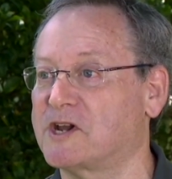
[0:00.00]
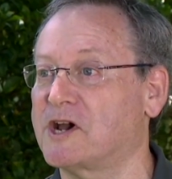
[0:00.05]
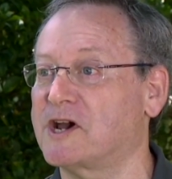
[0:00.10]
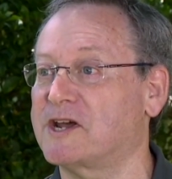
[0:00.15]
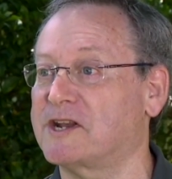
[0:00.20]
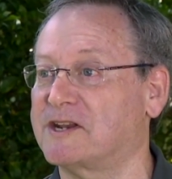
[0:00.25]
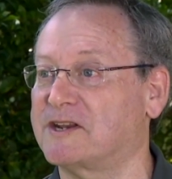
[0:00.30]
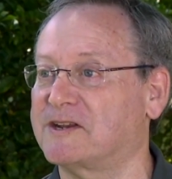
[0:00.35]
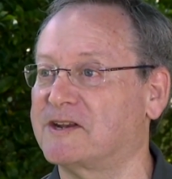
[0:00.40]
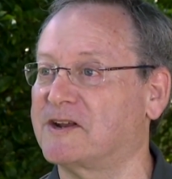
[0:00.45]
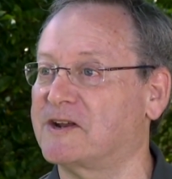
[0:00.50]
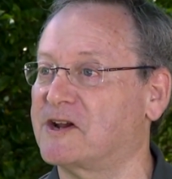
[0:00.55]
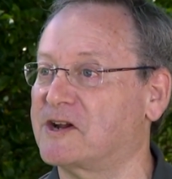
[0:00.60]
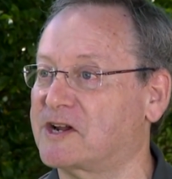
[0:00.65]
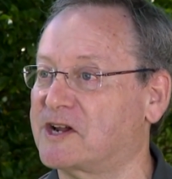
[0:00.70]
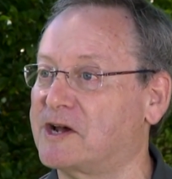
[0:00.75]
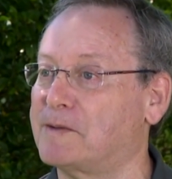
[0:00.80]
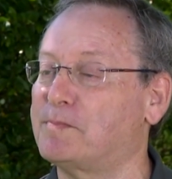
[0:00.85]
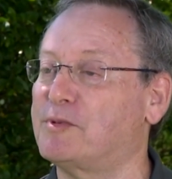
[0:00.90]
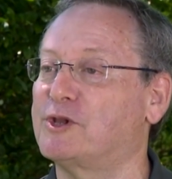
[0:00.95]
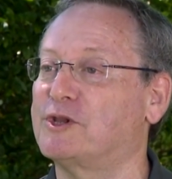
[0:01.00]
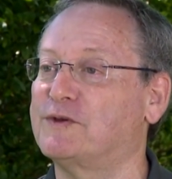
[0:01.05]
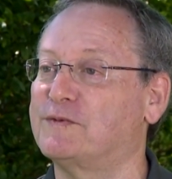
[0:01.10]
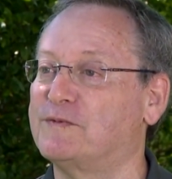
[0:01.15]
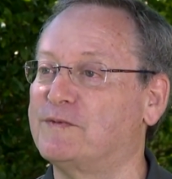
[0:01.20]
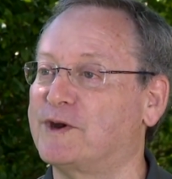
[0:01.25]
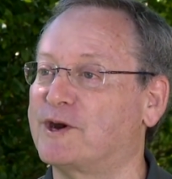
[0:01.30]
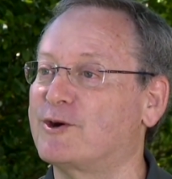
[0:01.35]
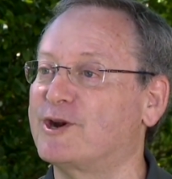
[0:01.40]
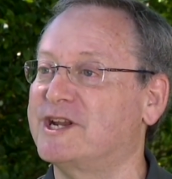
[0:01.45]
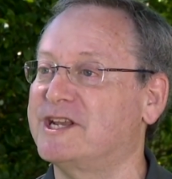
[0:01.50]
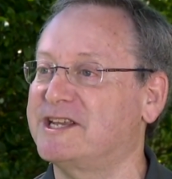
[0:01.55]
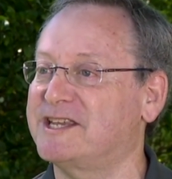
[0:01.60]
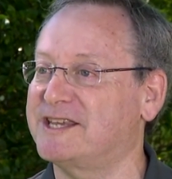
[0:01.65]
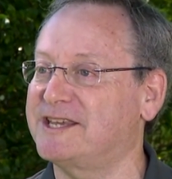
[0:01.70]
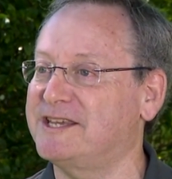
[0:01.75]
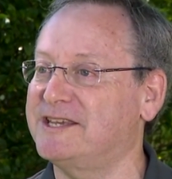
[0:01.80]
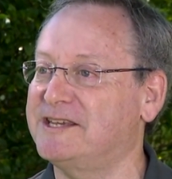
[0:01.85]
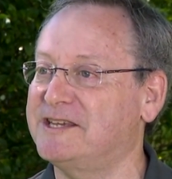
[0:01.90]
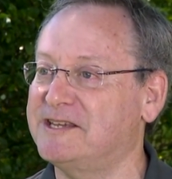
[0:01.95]
cut a couple of very
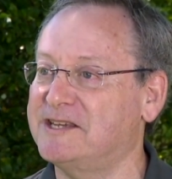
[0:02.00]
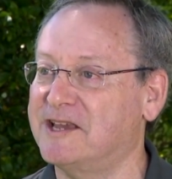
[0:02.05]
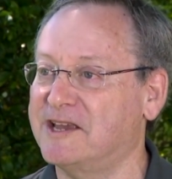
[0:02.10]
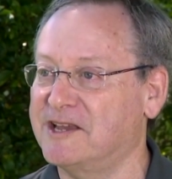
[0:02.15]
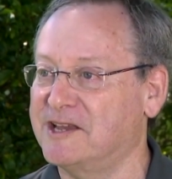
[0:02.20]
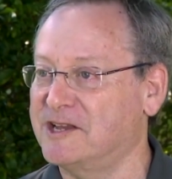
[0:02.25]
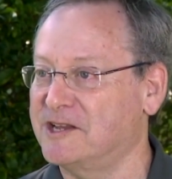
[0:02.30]
key